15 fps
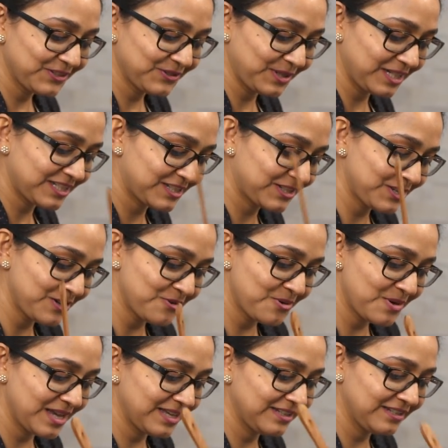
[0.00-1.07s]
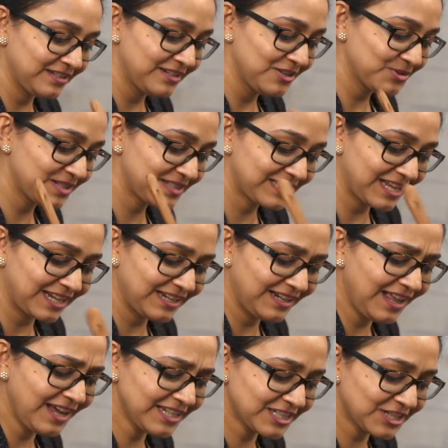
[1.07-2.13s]
Great, so and notice
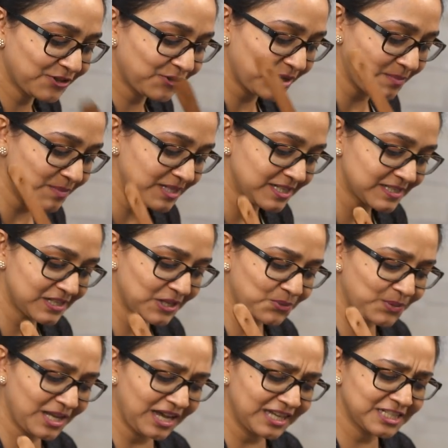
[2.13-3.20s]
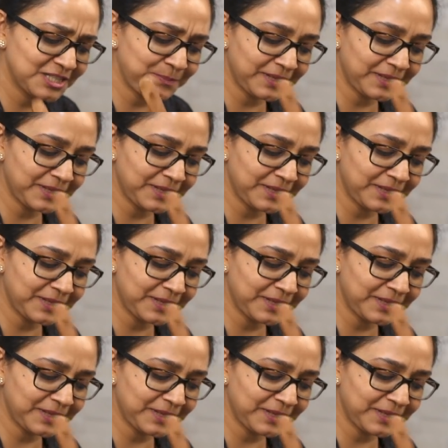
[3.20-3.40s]
that light creaminess that we add.